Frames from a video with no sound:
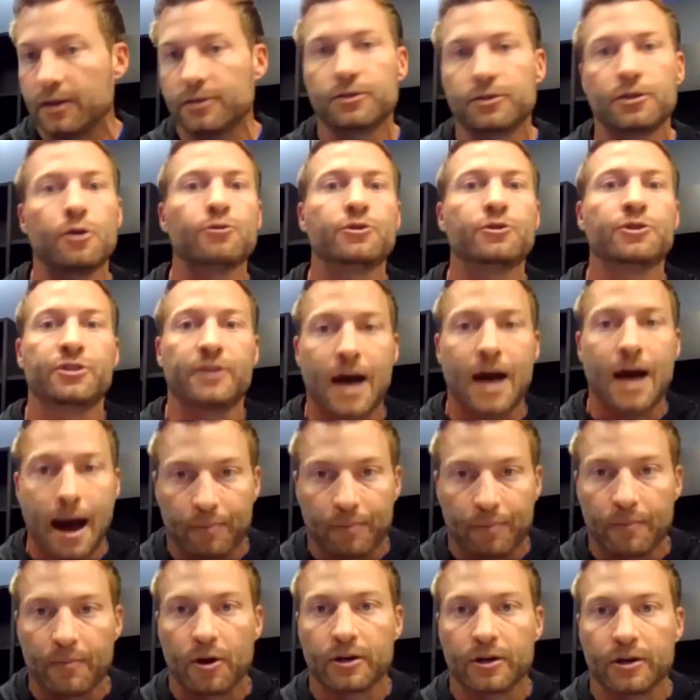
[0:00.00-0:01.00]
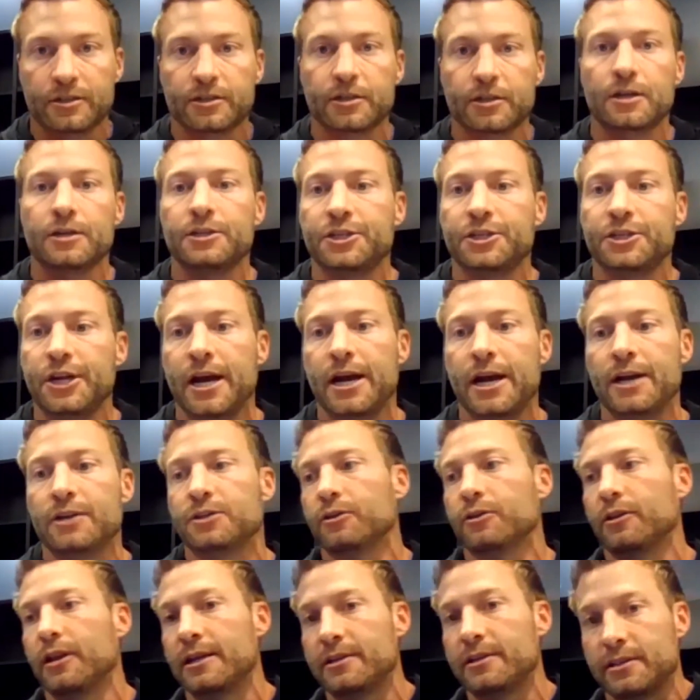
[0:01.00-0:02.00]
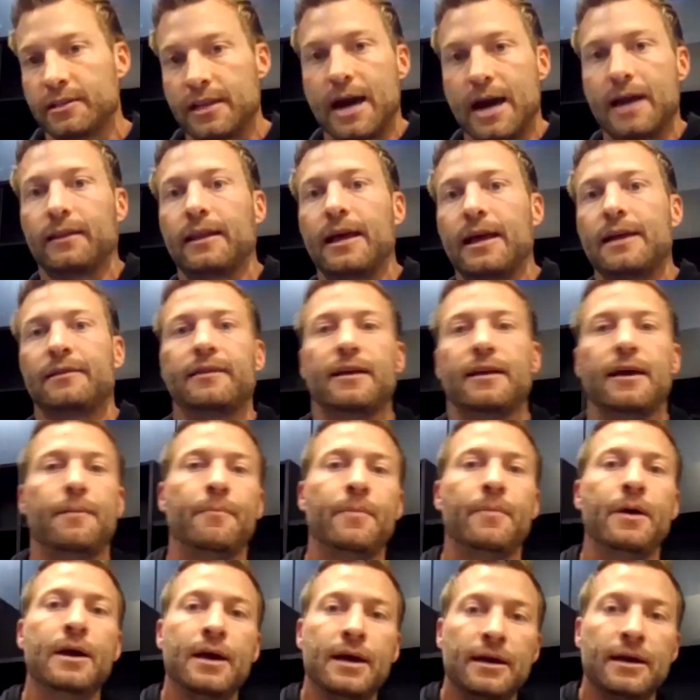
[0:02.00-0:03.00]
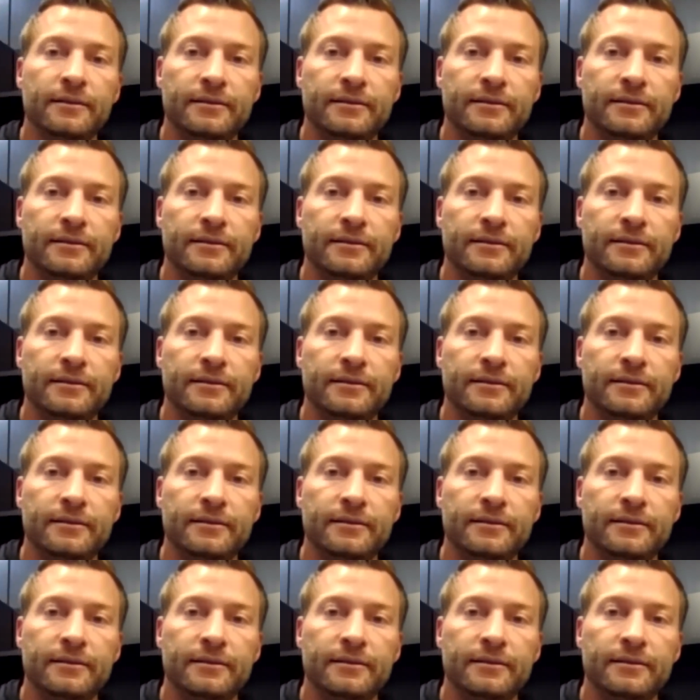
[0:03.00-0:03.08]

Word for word: let's go stop them on a sudden change or let's not let them